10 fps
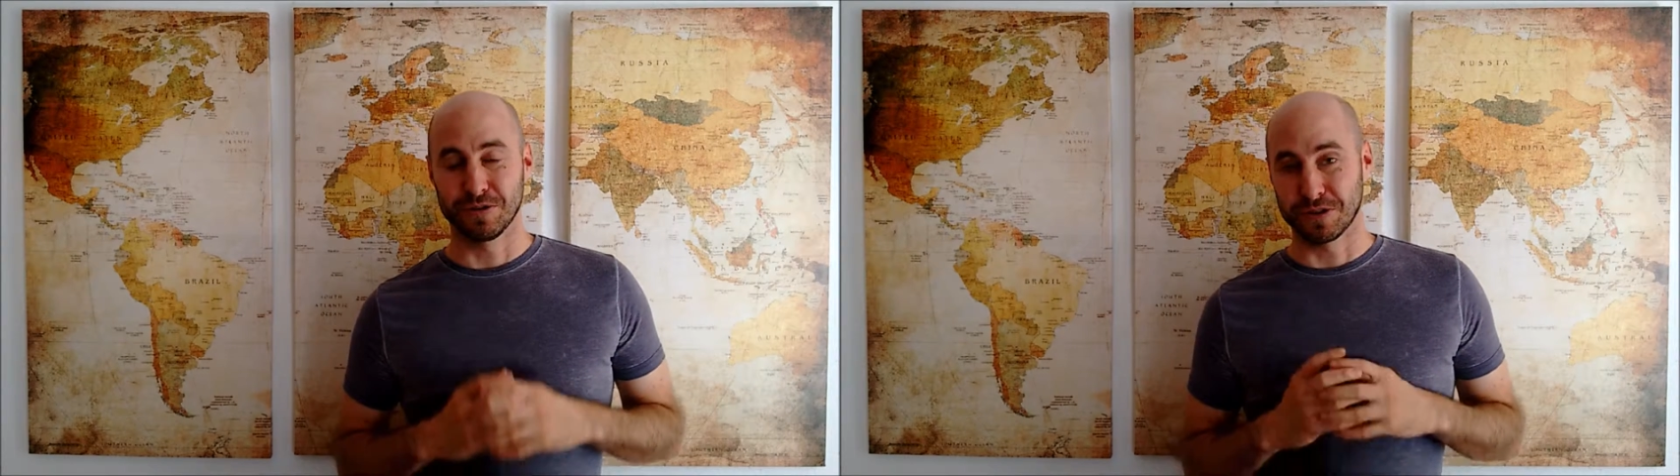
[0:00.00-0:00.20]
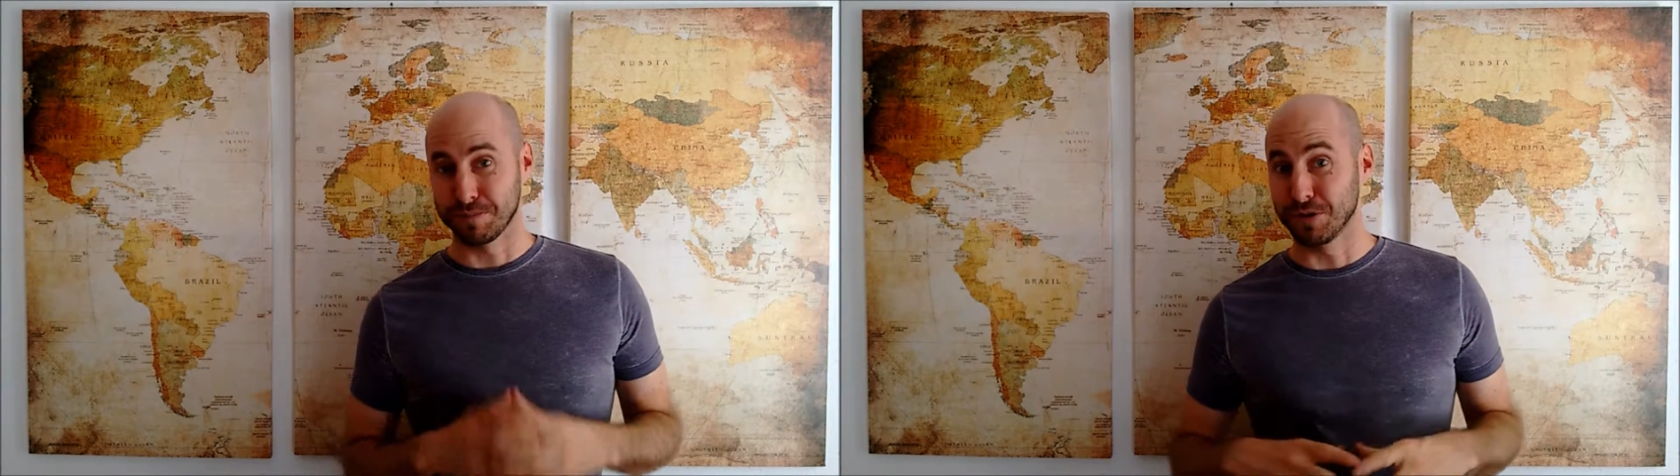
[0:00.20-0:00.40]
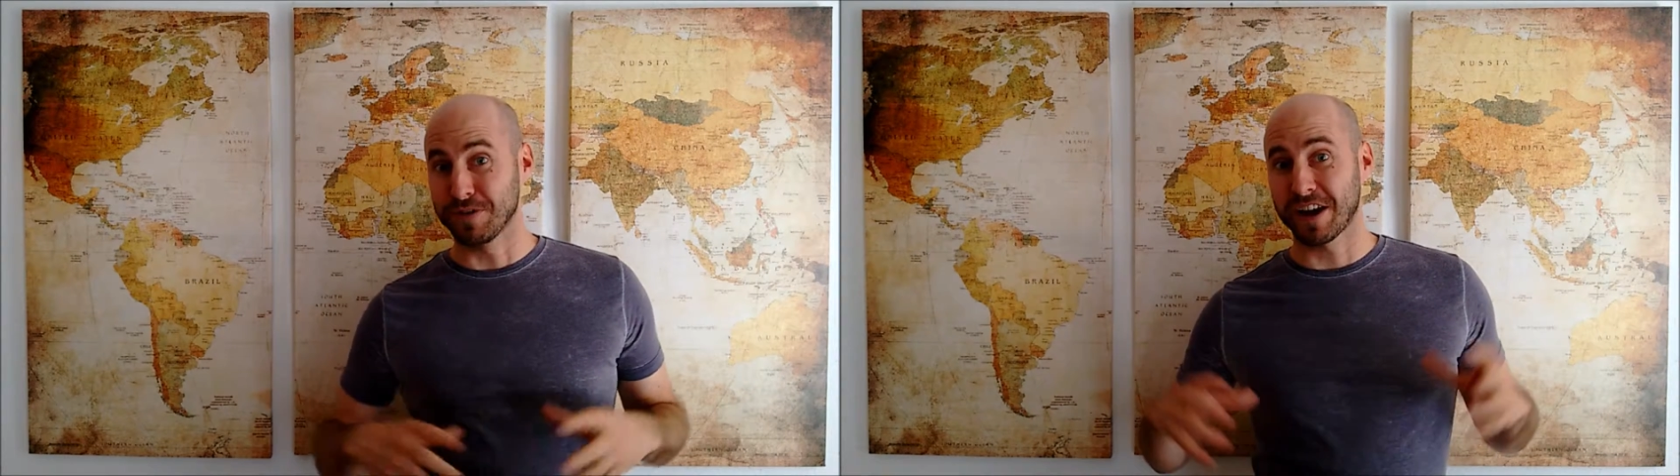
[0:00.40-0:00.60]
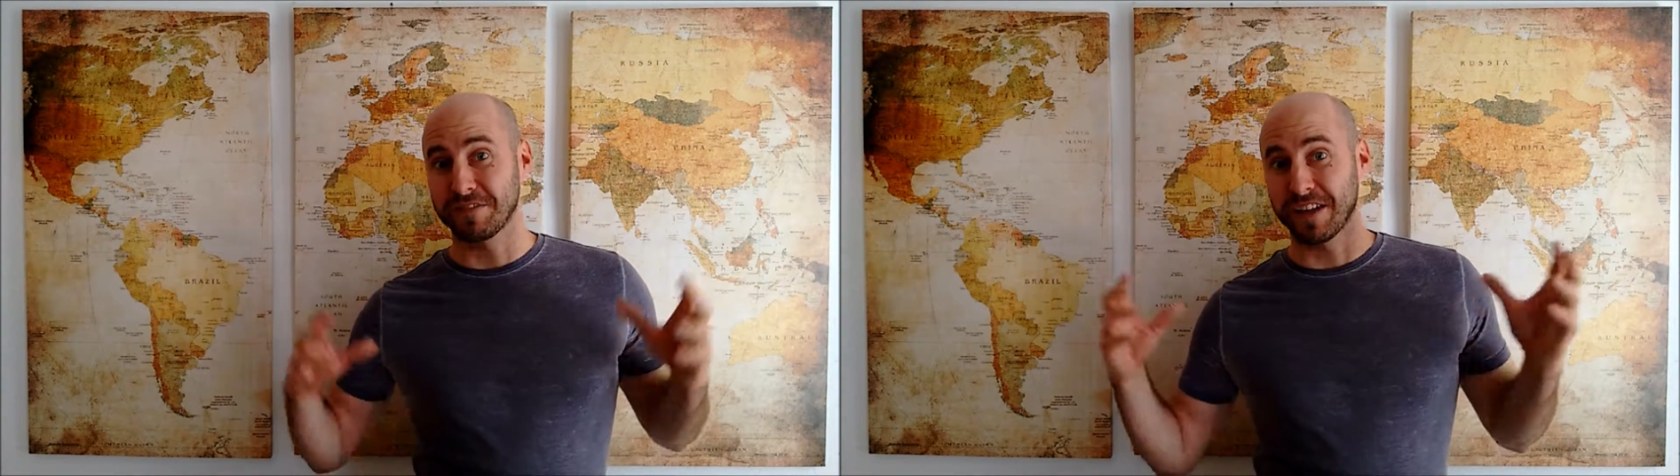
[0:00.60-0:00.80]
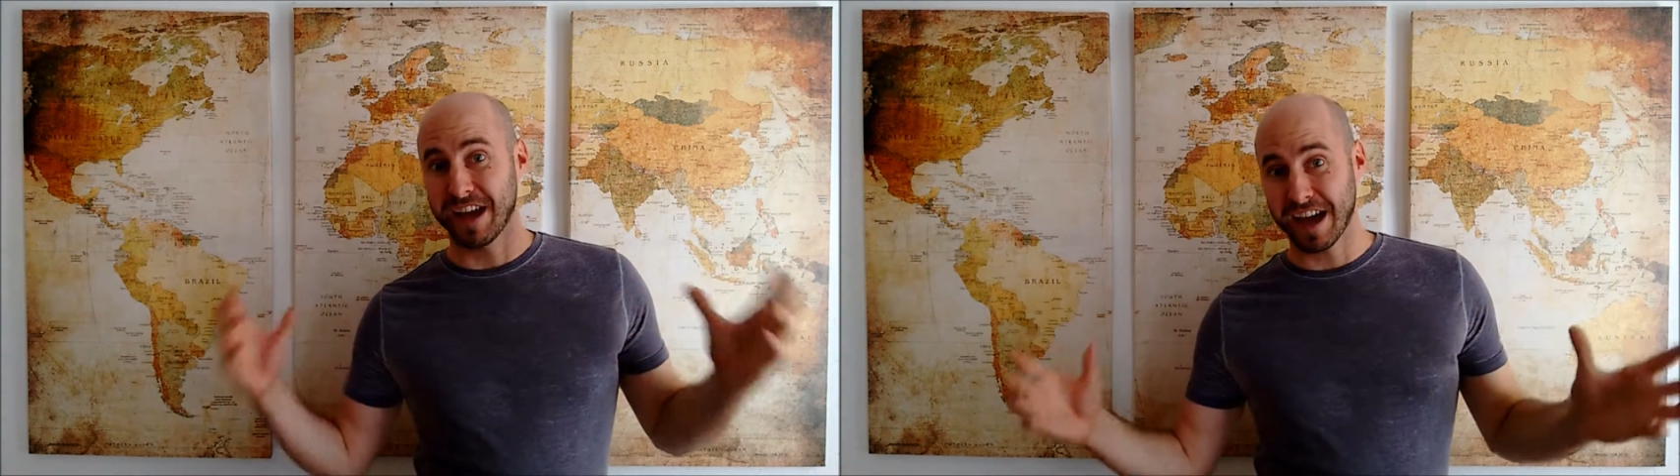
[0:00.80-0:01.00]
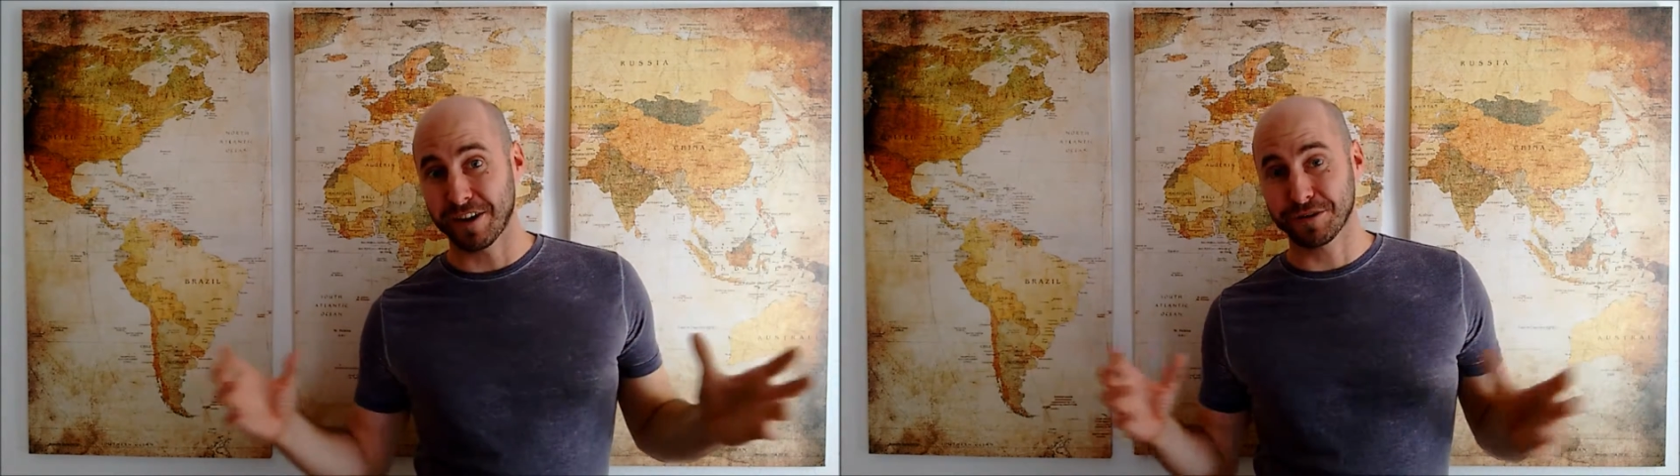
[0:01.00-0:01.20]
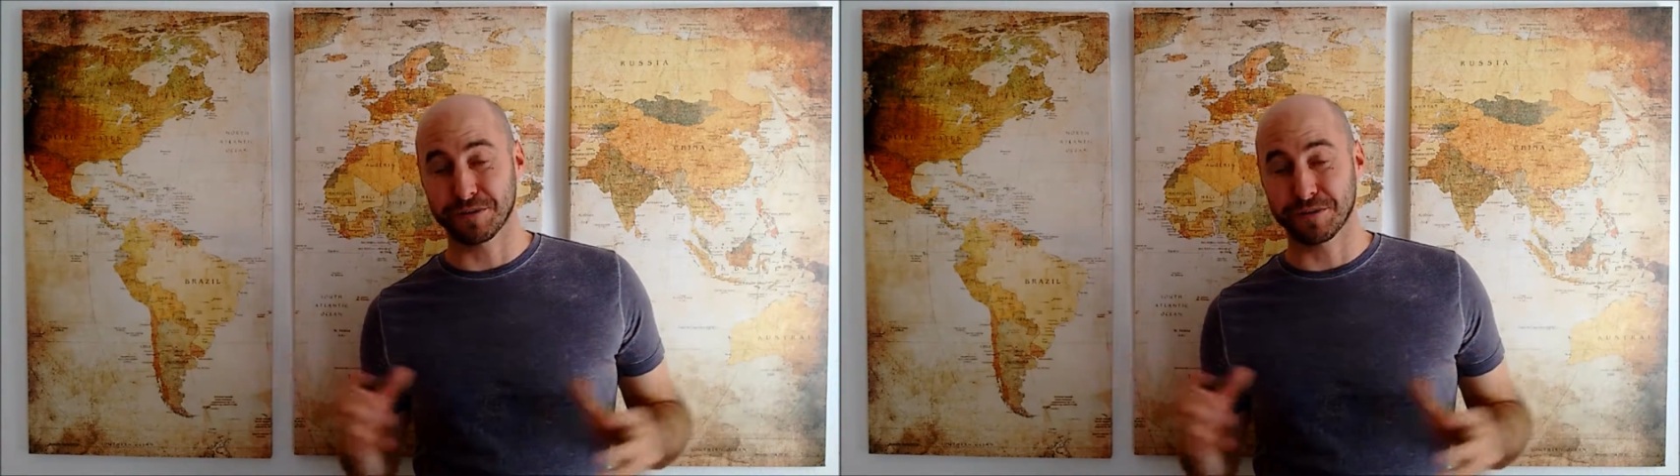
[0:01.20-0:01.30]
you can move out of the house